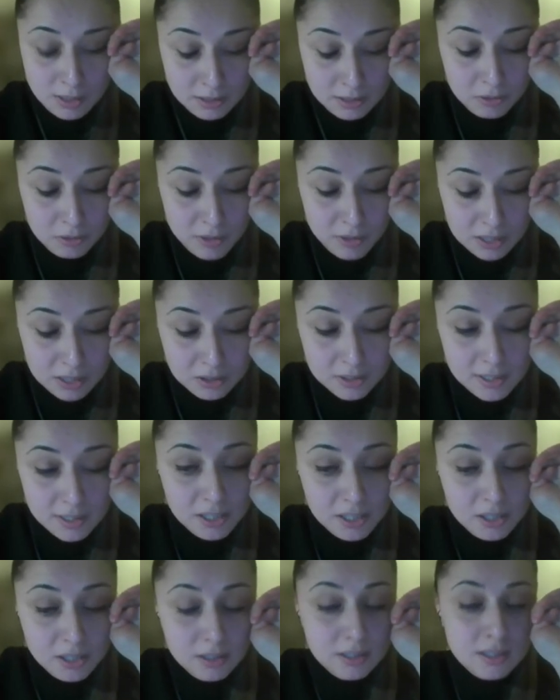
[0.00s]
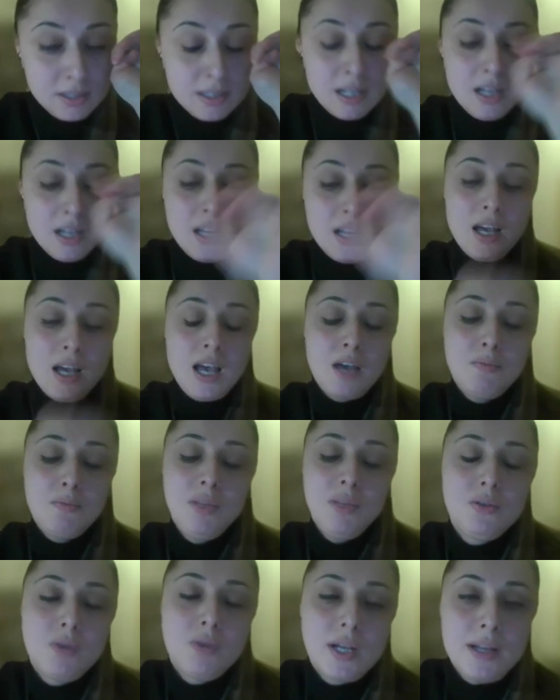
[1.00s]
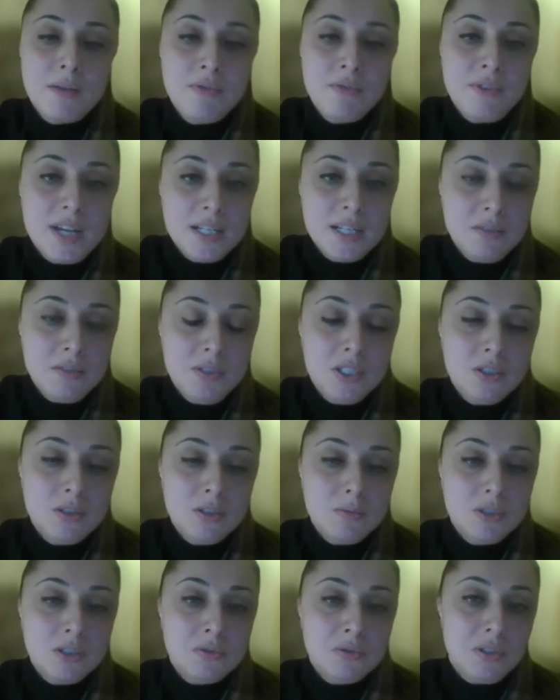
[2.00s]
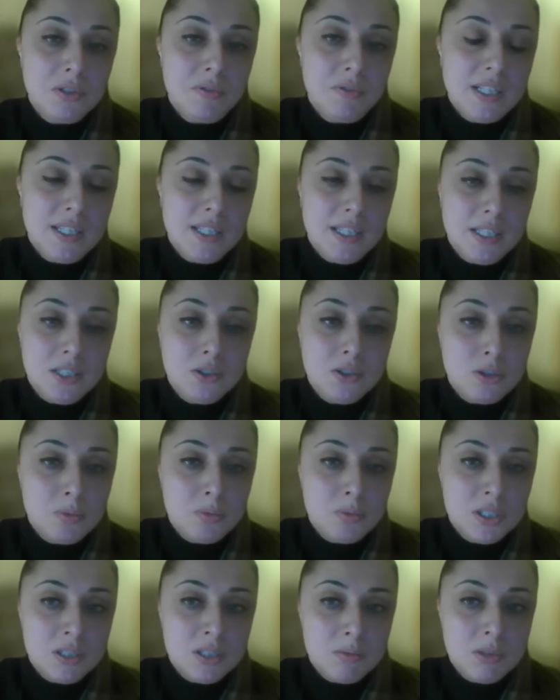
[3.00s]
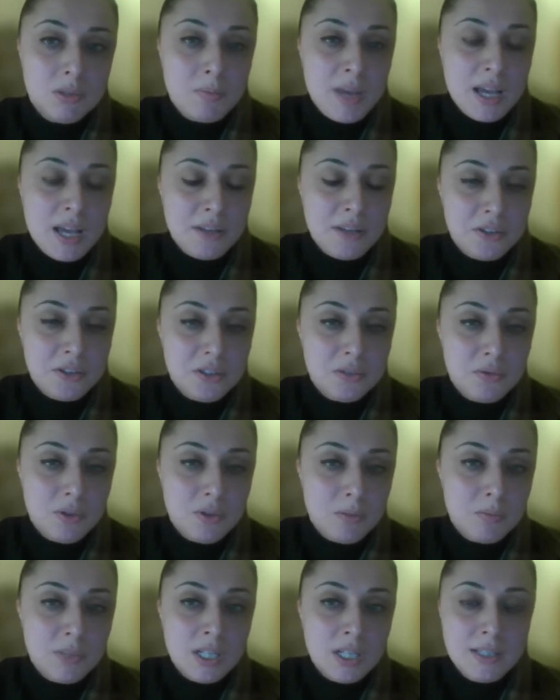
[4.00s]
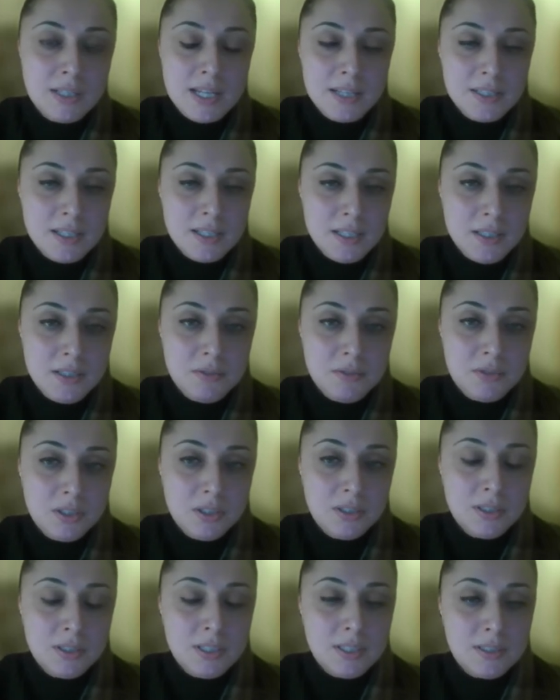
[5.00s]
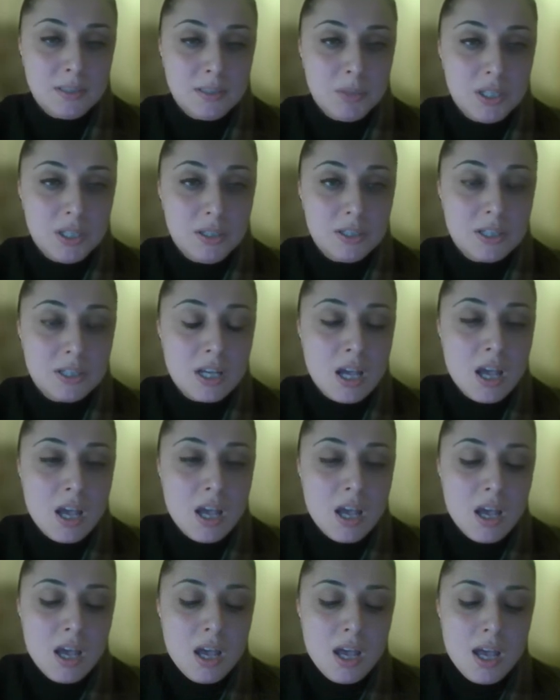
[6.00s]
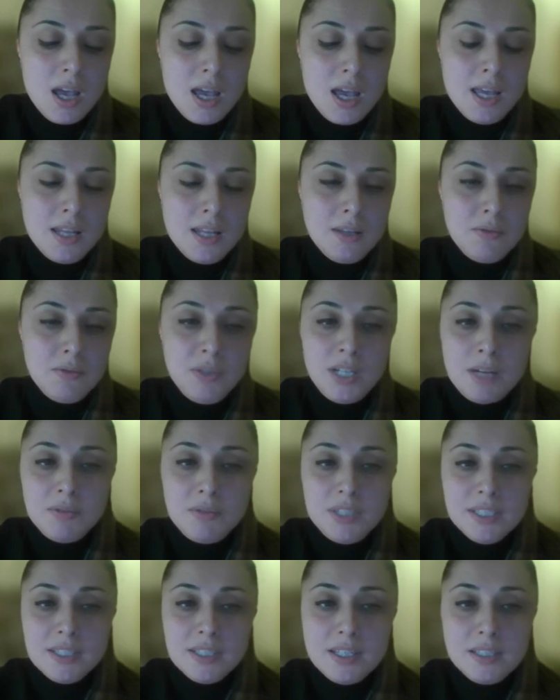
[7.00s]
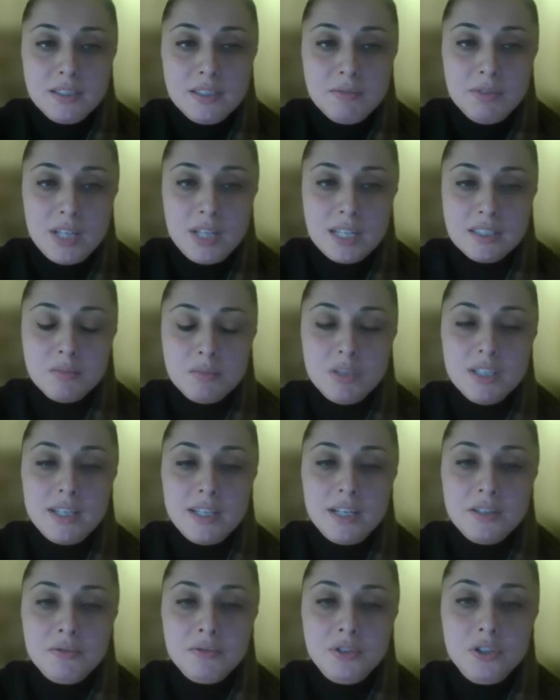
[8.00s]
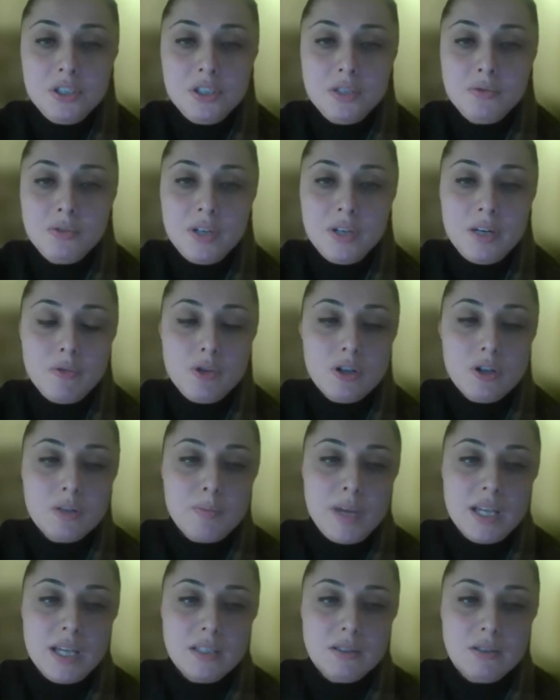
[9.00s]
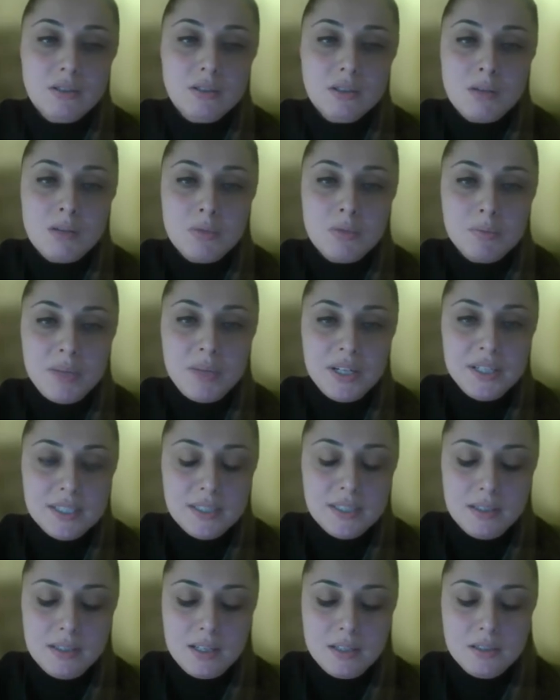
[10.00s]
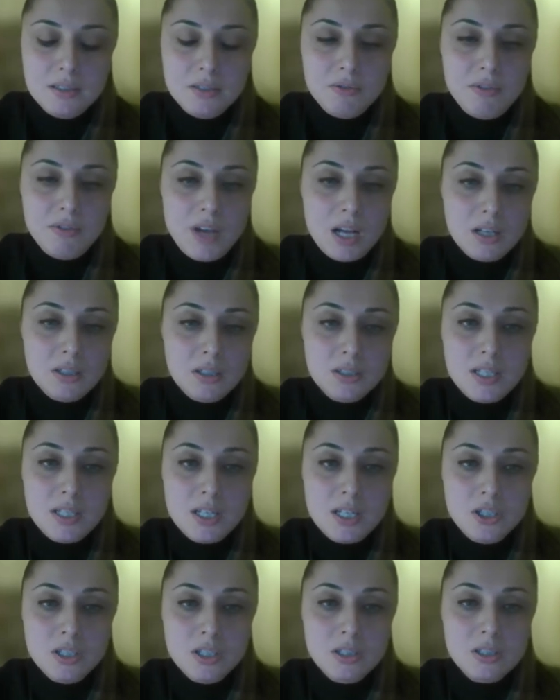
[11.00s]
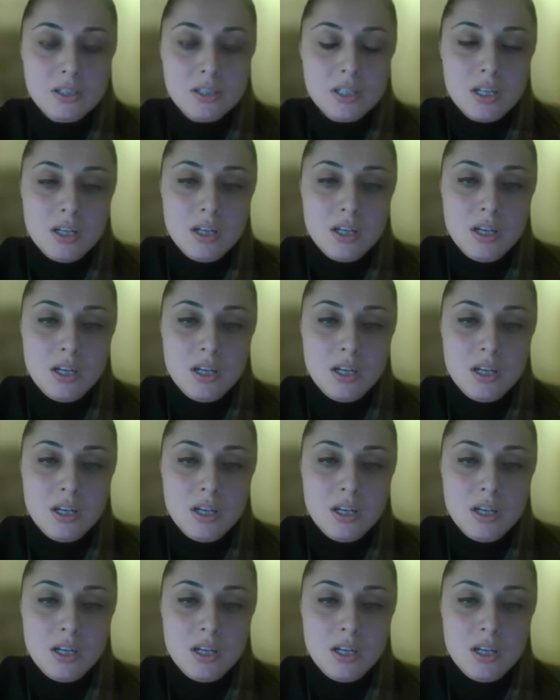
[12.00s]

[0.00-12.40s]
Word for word: factorizations have been quite effective in terms of revealing interpretable patterns from data in different disciplines. And we have discussed a flexible data fusion framework based on coupled matrix and tensor factorizations,